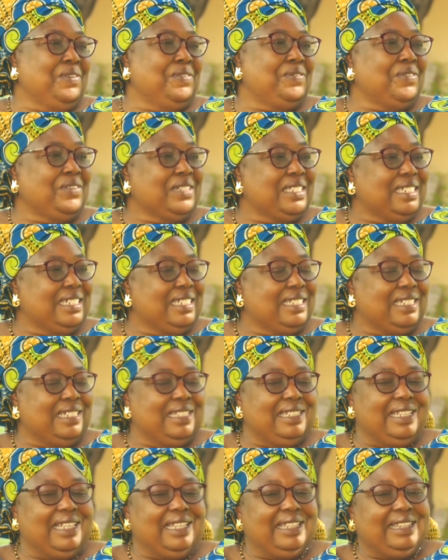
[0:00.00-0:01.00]

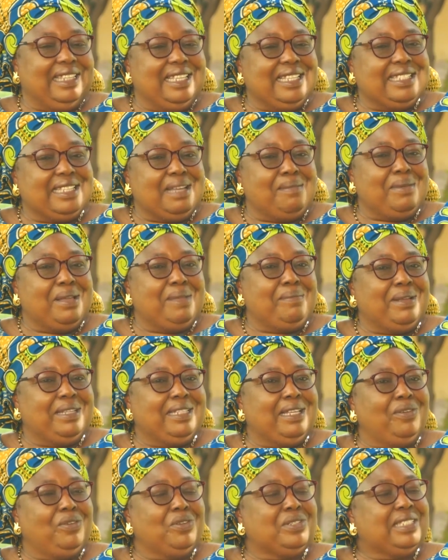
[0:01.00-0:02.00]
Fortunately, the things that my
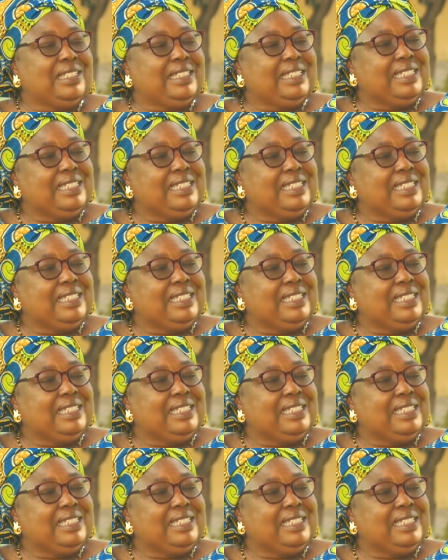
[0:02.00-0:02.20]
mother was